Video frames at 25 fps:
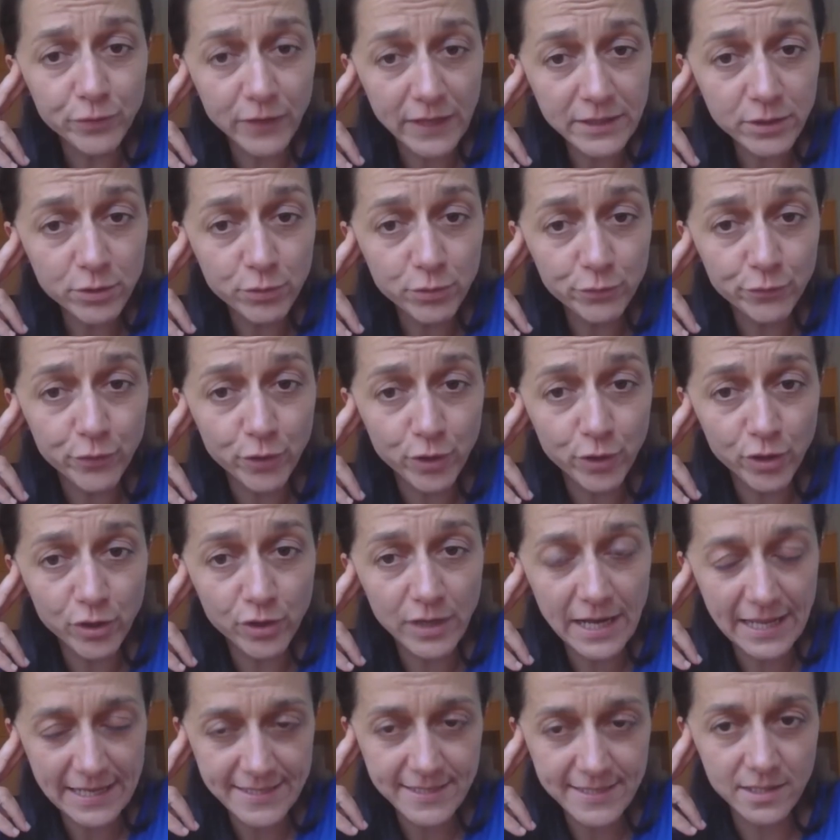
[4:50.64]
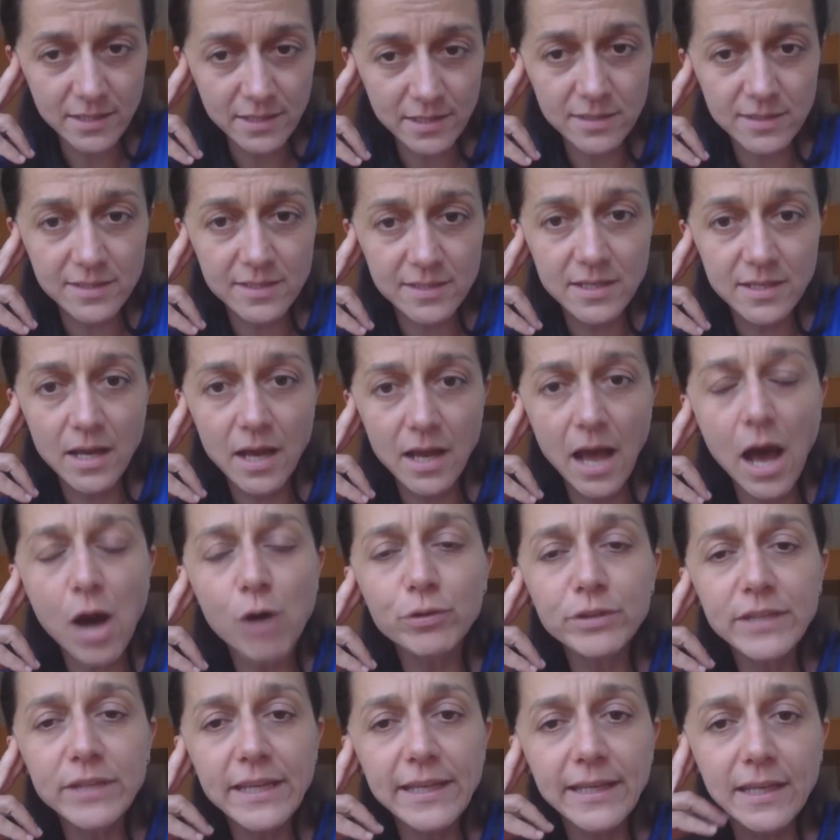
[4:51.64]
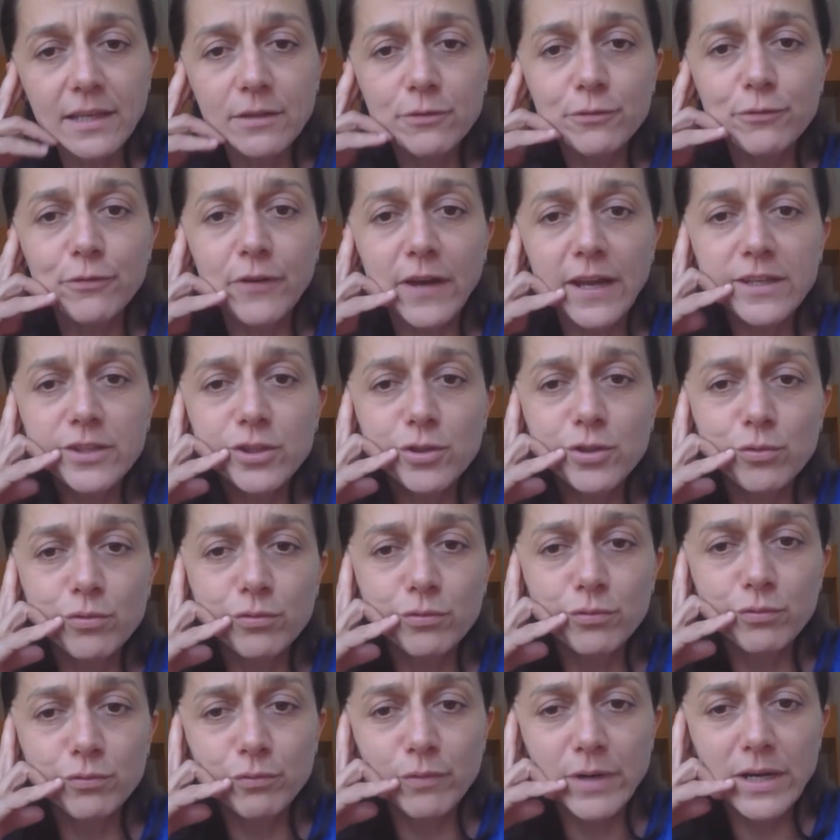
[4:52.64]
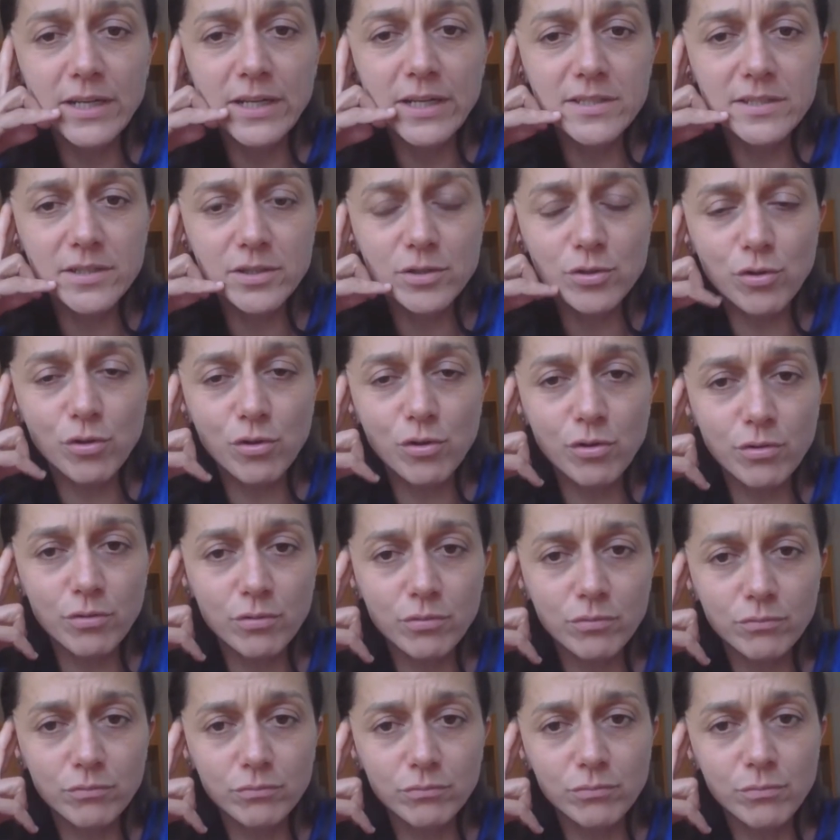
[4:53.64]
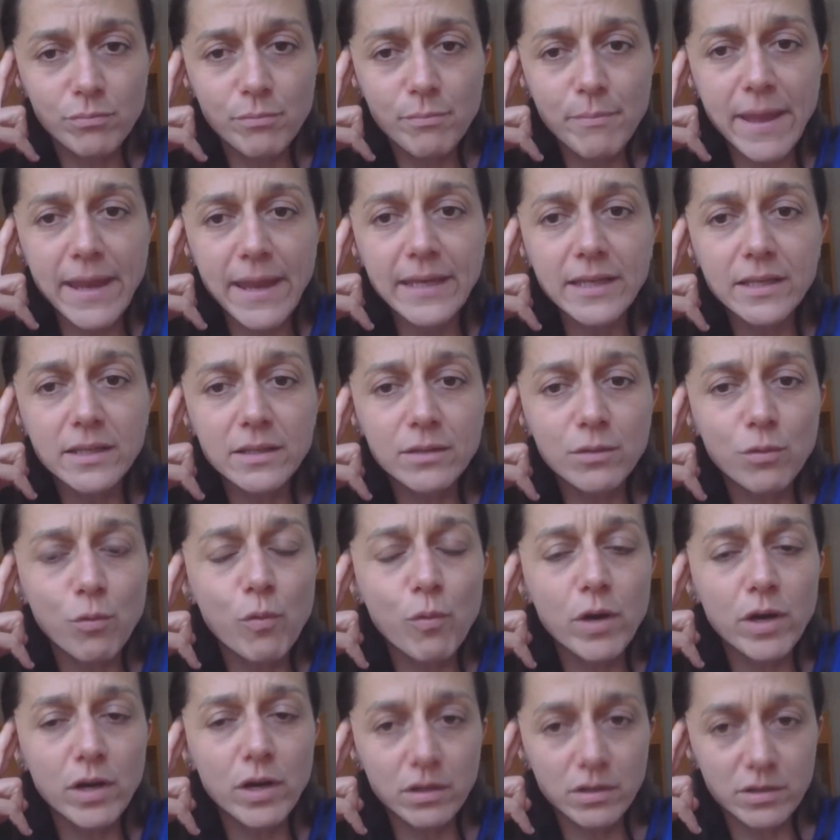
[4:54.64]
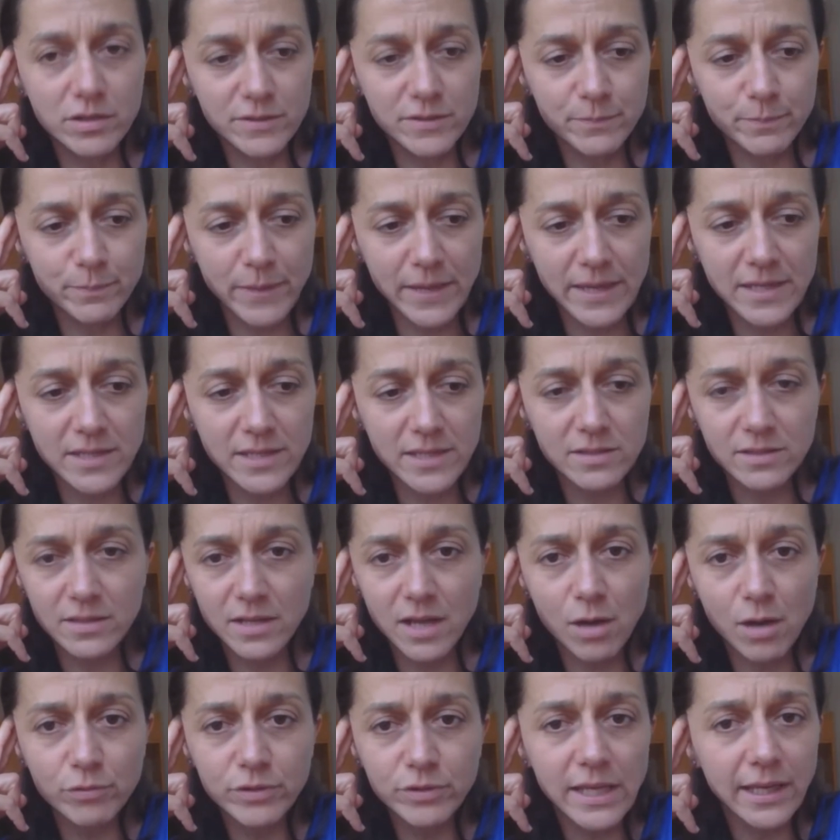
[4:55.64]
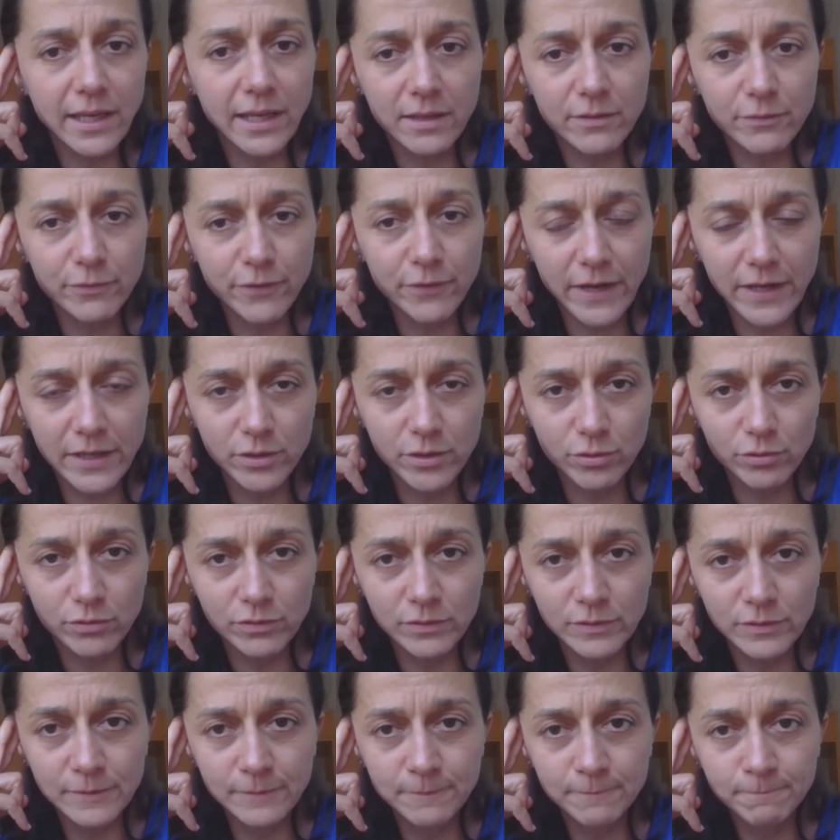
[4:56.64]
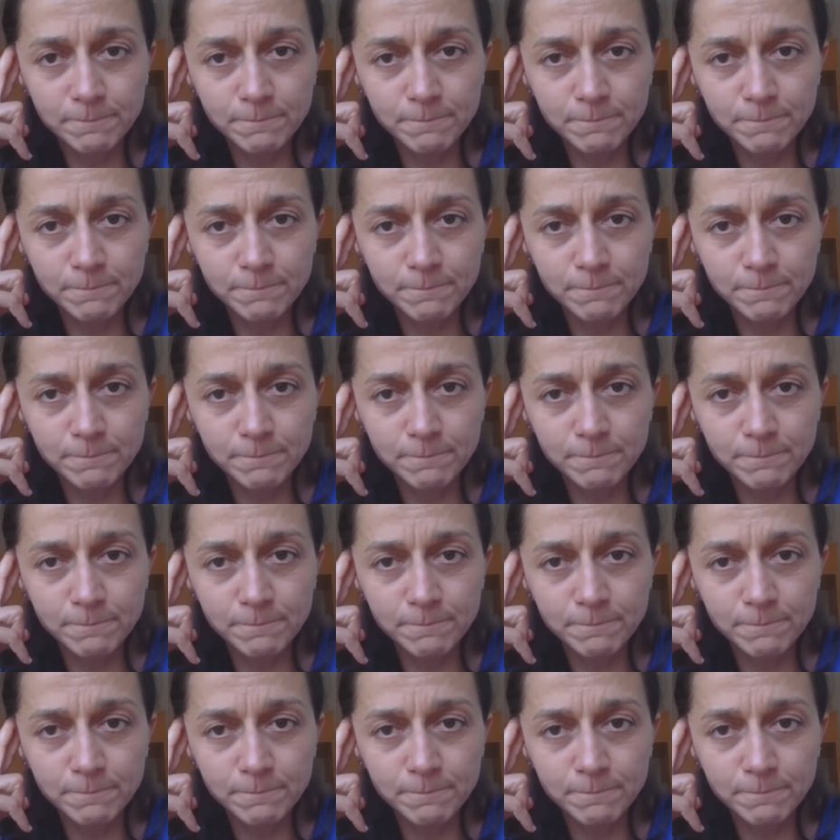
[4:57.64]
to find you for lessons, how they can find you? Where is your main workspace? How they can find you?